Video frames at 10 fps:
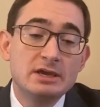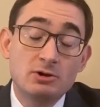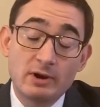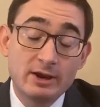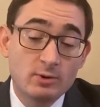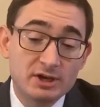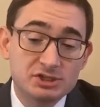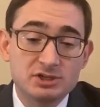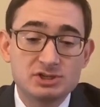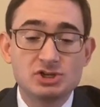Great
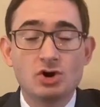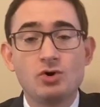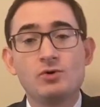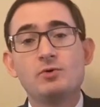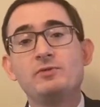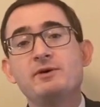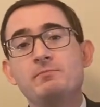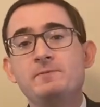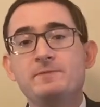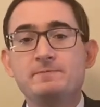question. So the
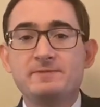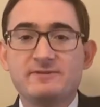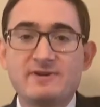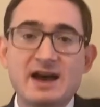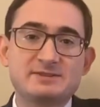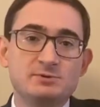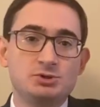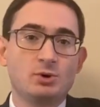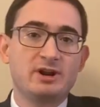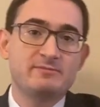vast
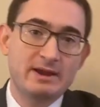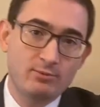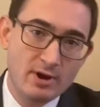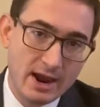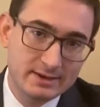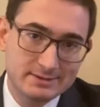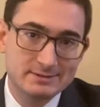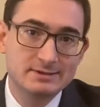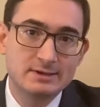majority of my practice